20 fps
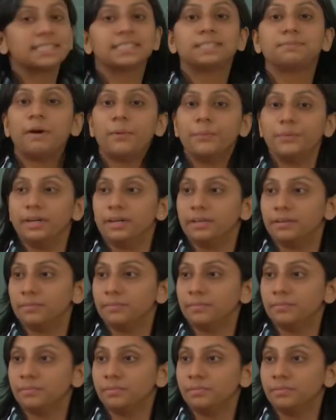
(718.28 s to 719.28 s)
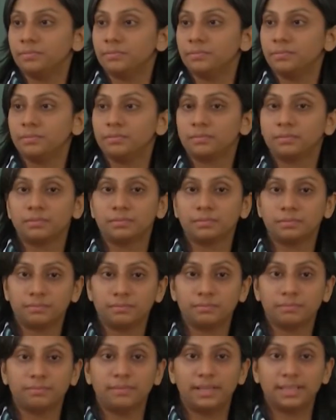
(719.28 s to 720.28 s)
is bounded.
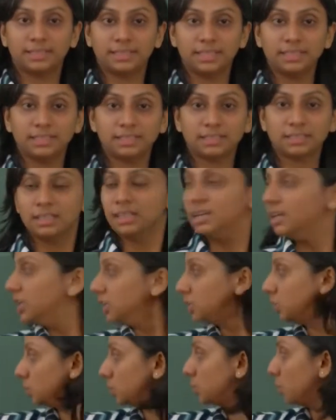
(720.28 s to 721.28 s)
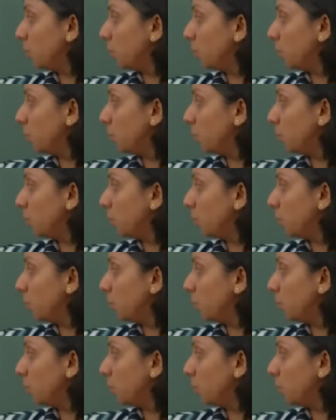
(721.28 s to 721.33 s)
Makes sense? So